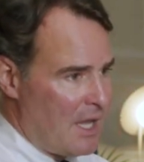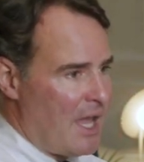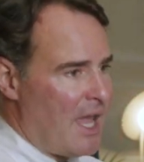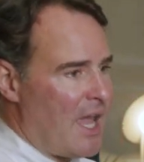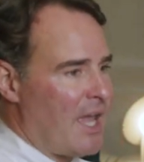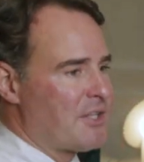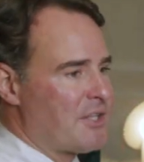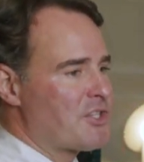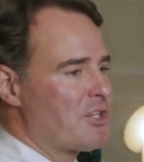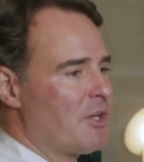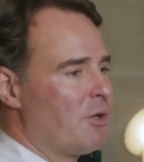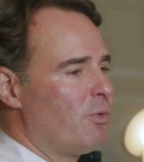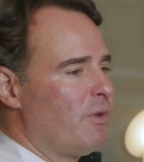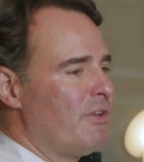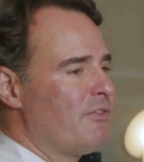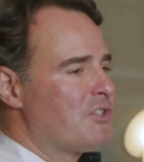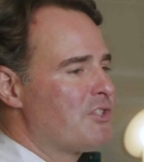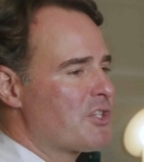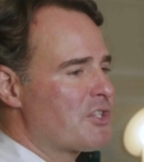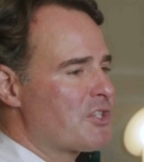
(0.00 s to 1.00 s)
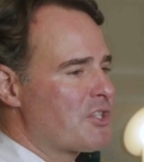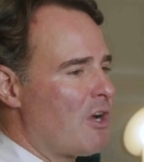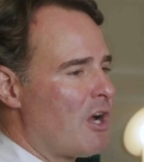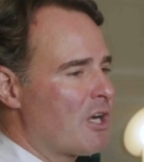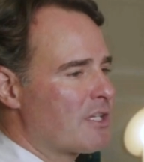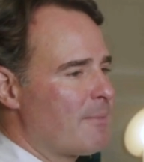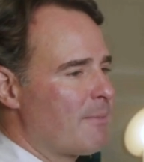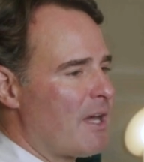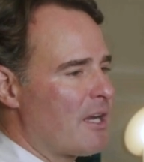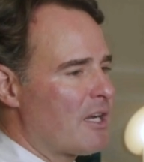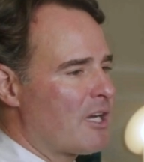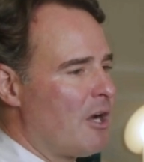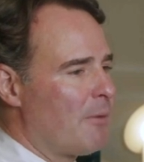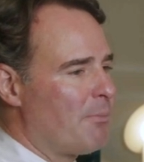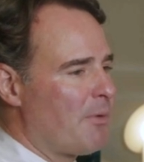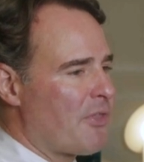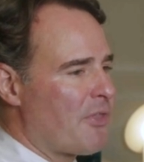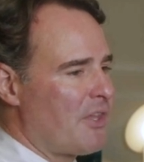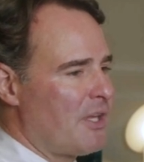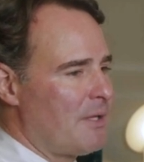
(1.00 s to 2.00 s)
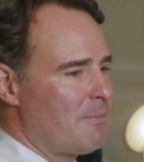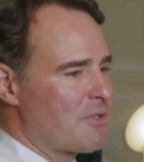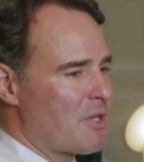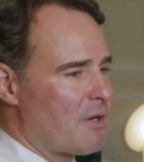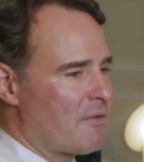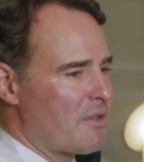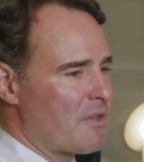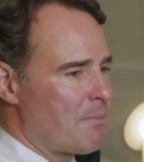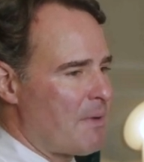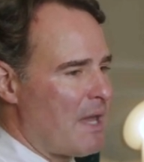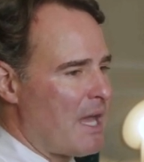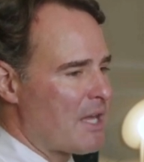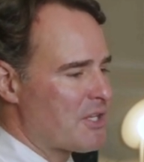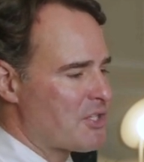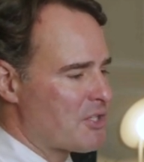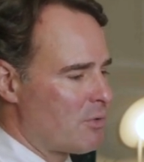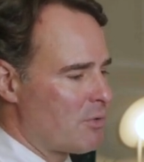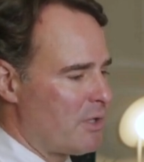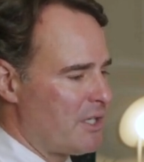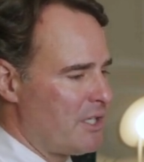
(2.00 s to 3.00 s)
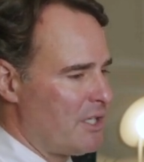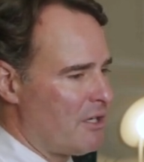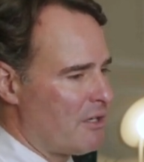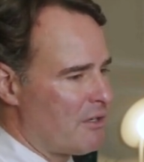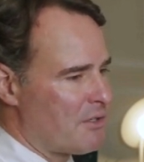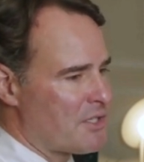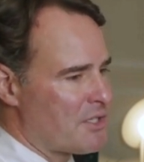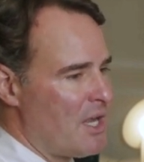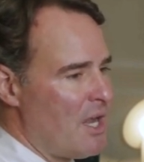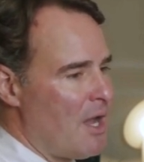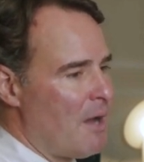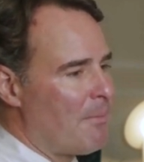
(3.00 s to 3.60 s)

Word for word: And so we've just talked about a couple themes over the past 20 years.